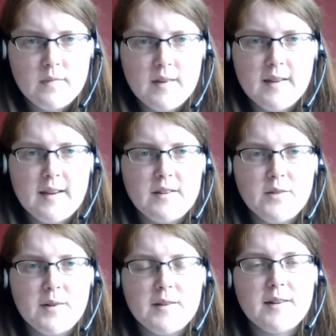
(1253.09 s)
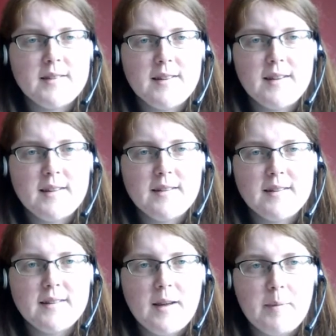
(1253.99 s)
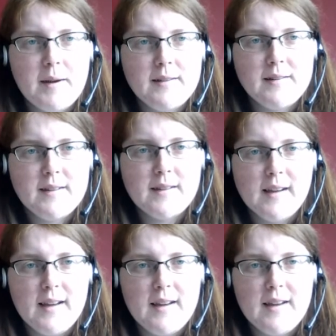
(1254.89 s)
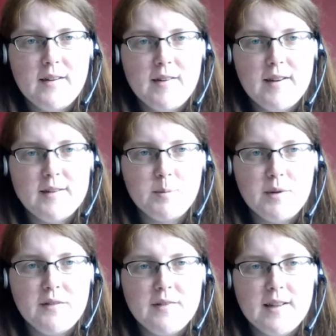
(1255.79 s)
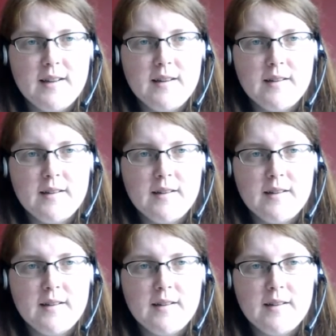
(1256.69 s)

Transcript: In case you're interested in that painting, here is briefly.